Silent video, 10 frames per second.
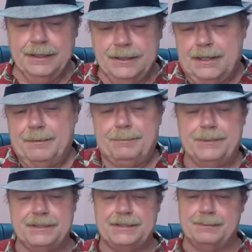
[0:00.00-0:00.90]
to come up
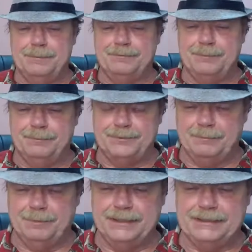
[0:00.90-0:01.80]
with just
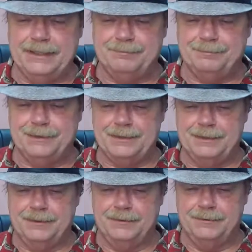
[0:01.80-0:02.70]
someplace different to
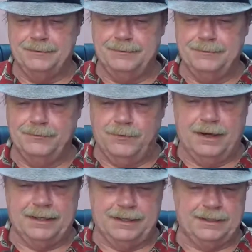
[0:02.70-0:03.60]
go
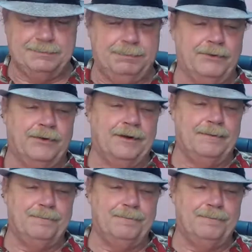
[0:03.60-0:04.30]
walk and explore.